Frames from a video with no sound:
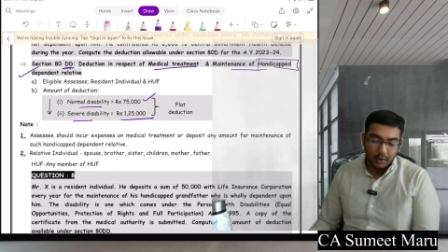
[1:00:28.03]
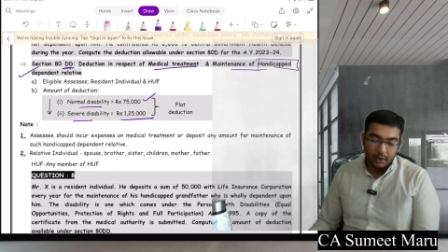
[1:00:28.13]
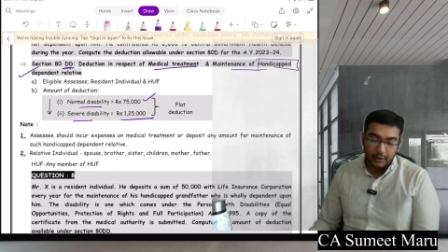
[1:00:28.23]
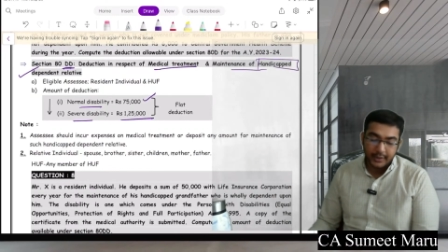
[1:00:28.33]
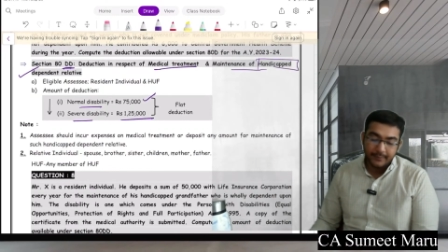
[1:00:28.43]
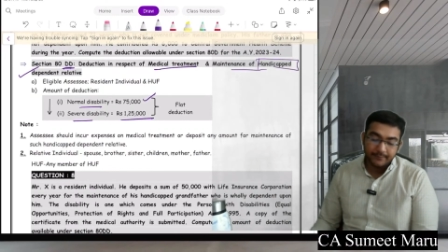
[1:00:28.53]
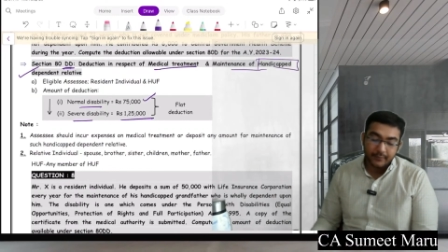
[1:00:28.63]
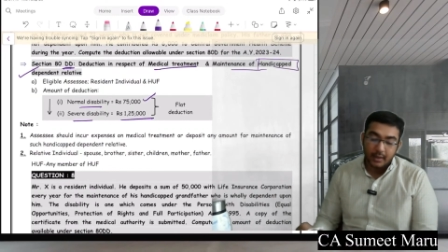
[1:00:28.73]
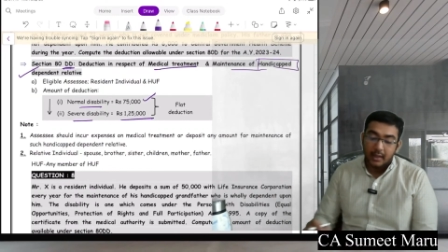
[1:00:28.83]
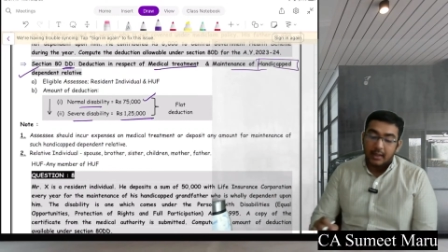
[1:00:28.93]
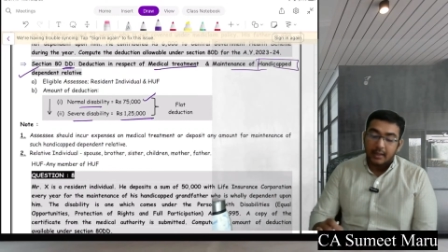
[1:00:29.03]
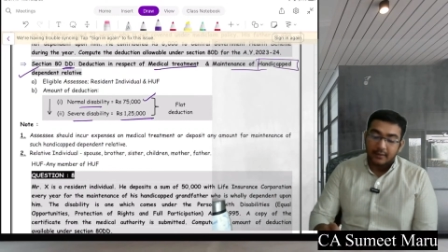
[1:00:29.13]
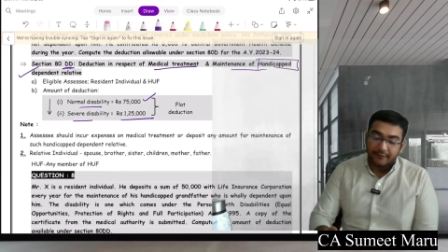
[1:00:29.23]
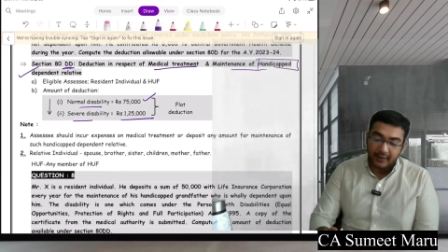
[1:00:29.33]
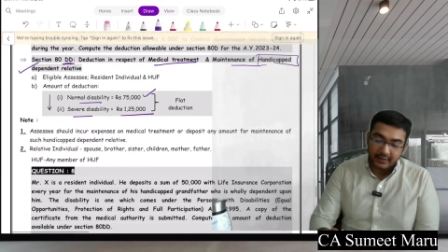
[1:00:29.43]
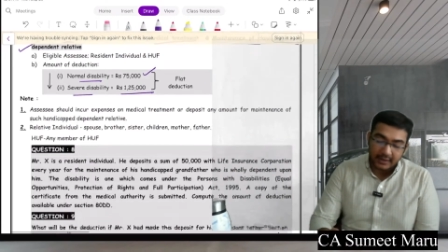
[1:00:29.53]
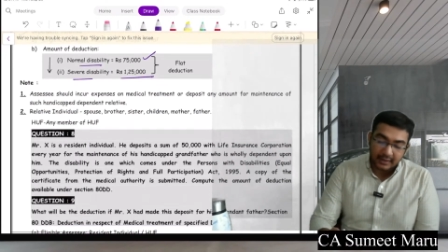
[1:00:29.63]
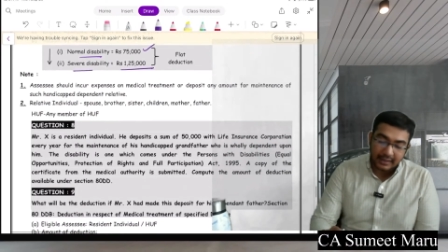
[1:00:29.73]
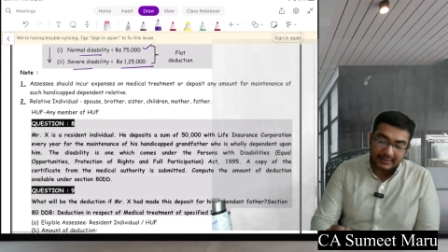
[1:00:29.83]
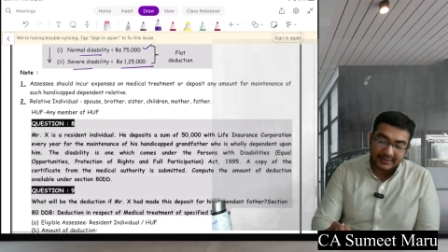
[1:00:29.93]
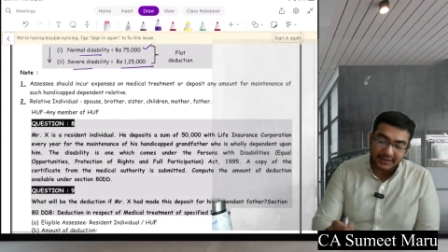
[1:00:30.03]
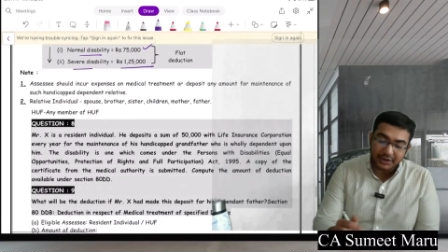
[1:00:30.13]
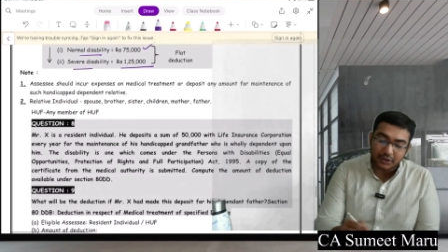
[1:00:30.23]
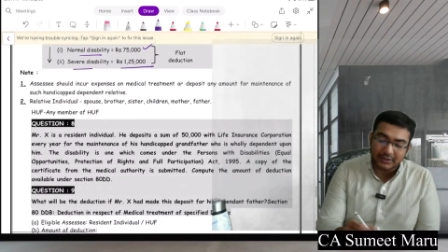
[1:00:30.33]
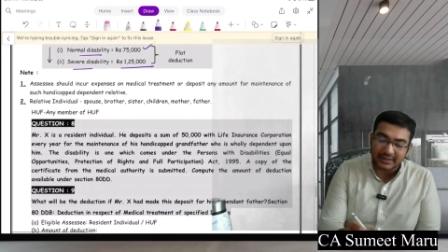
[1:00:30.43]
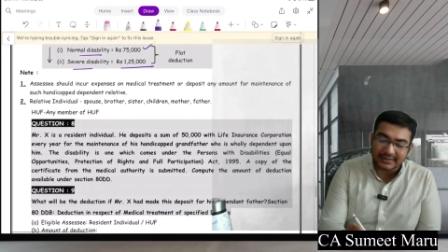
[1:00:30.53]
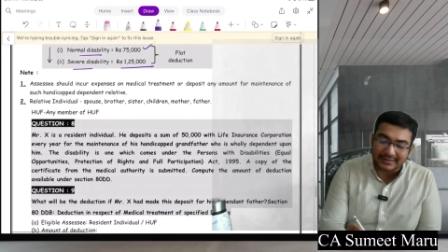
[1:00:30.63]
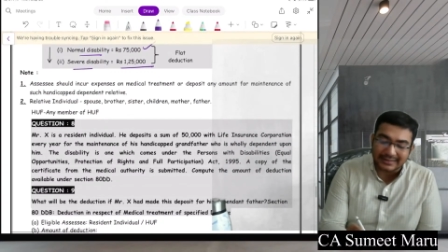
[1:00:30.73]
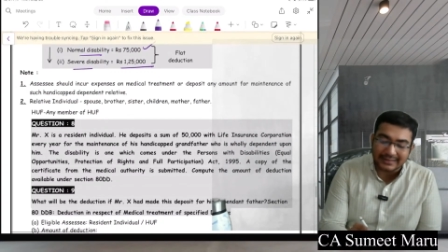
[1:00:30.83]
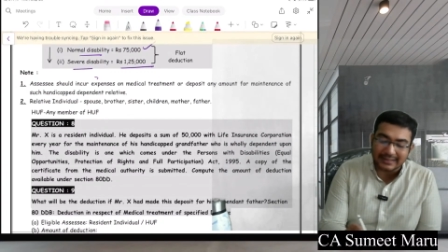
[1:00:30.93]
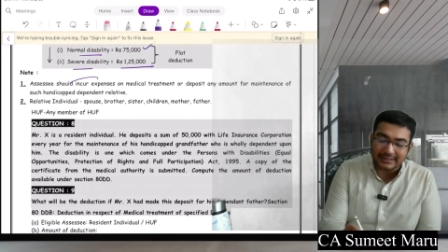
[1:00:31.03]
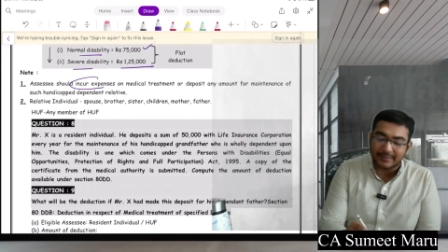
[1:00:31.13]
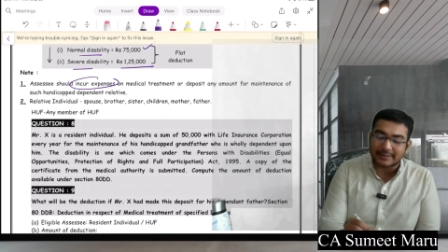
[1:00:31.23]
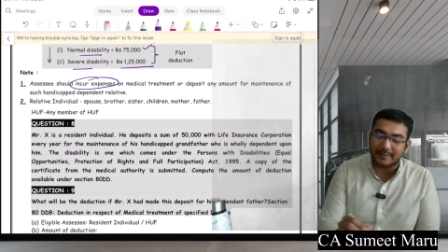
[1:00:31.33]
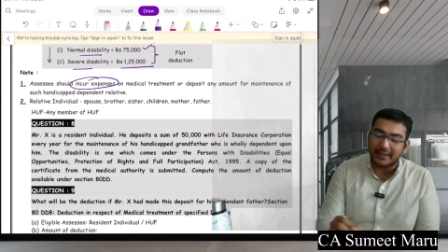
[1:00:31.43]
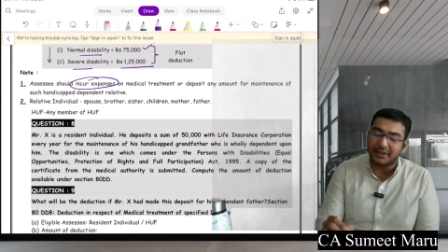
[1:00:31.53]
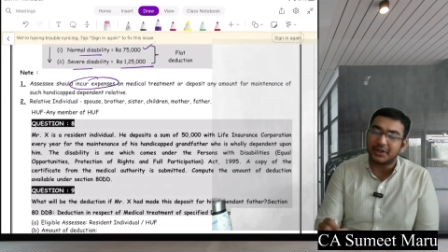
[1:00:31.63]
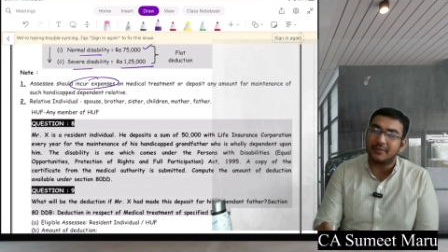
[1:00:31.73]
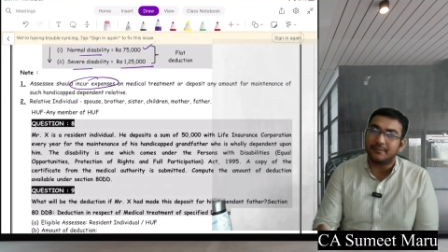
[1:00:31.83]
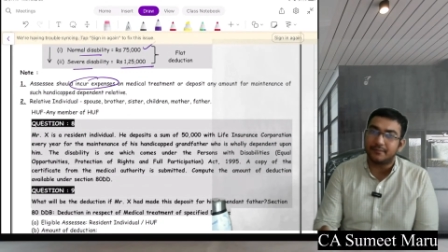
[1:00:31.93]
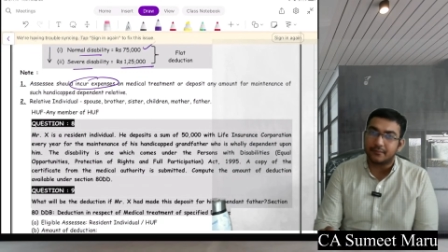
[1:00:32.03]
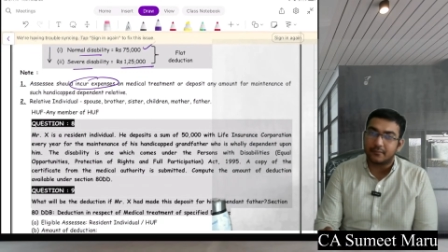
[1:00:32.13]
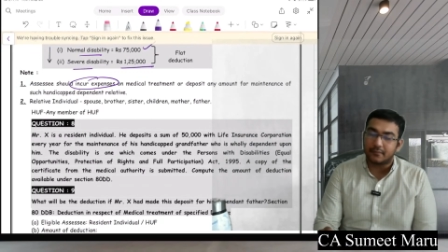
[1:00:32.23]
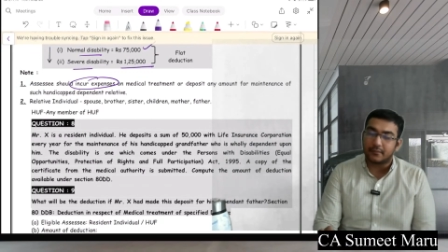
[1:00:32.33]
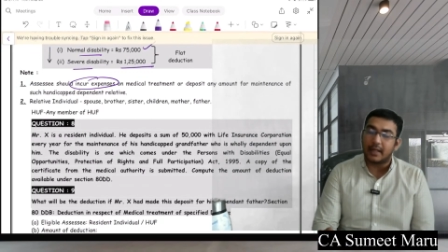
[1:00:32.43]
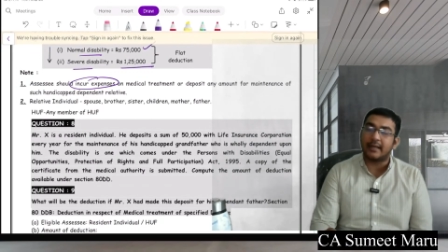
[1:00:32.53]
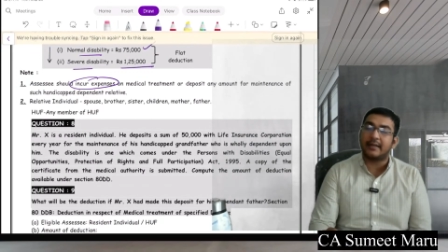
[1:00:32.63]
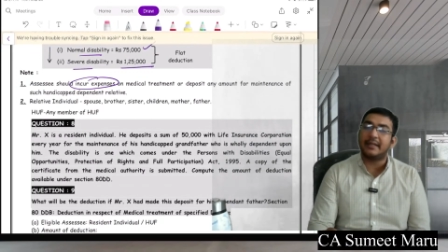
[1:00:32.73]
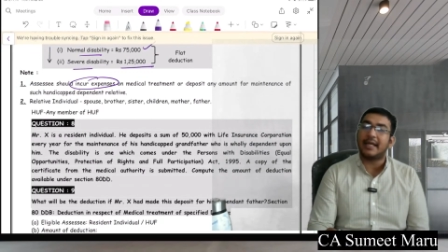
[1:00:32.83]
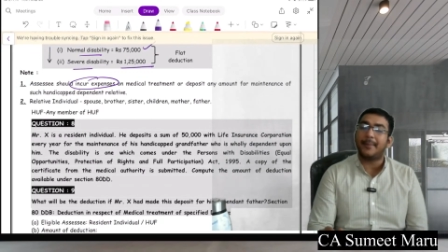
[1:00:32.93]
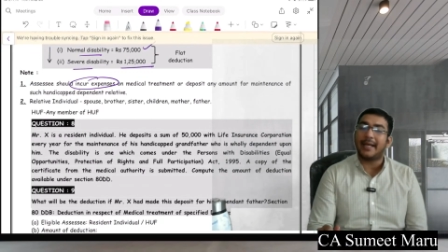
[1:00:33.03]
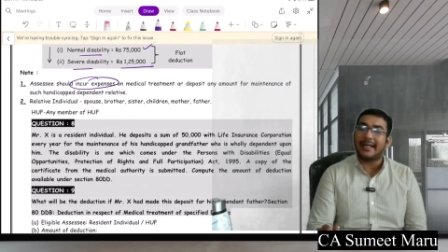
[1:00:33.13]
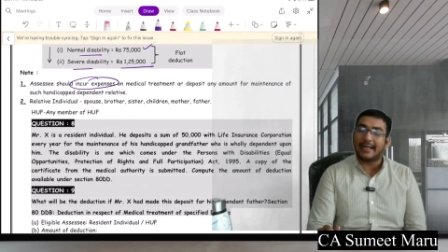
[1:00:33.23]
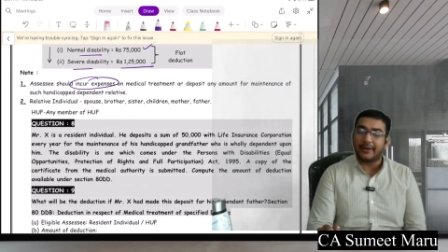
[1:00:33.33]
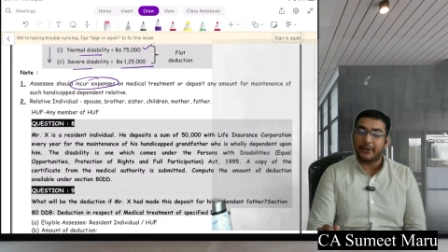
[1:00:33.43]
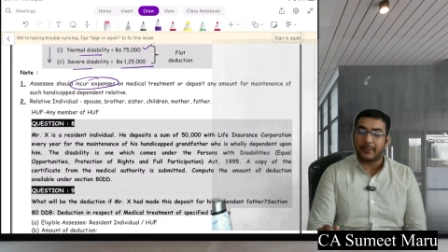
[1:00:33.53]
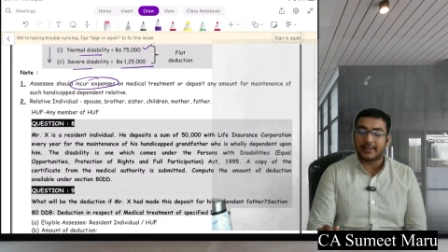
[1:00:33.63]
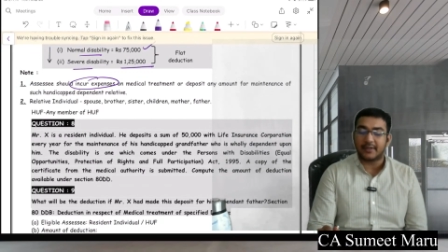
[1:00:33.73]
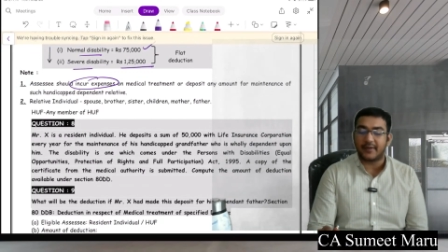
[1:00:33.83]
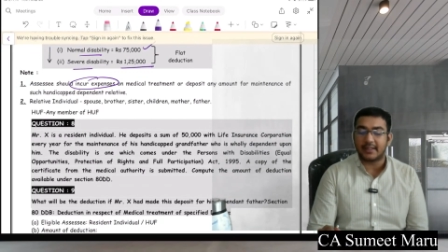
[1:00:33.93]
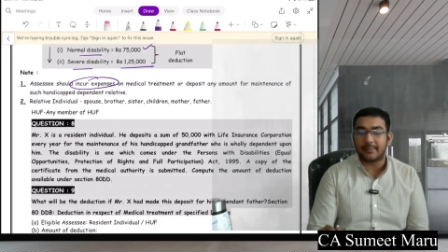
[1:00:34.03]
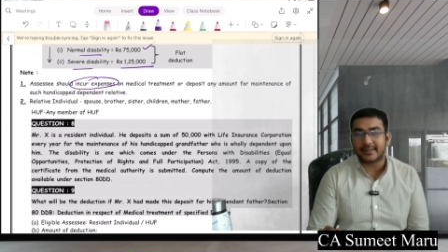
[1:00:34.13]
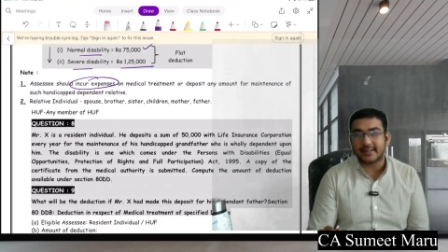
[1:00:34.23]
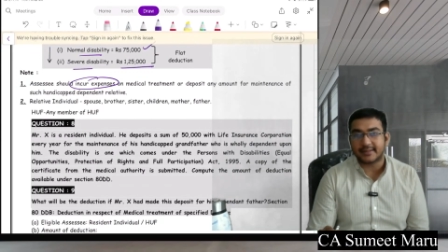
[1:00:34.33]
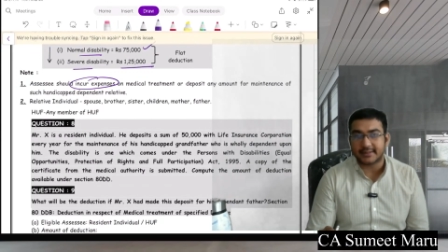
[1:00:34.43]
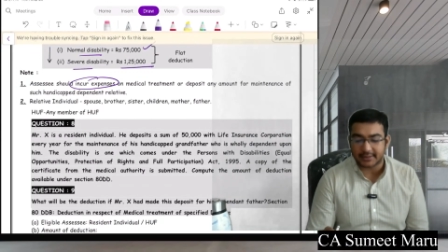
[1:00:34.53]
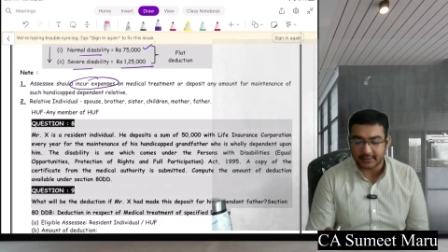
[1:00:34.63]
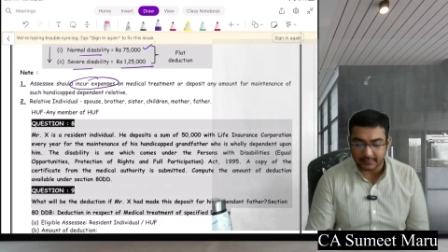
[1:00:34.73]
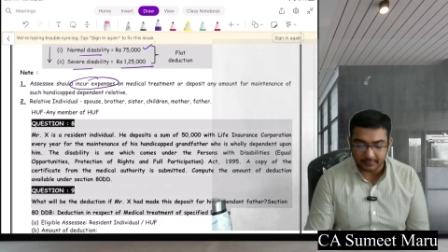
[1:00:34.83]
Okay. Further, SSC should just incur some expenditure, and he can be any relative, mother, father, brother, sister,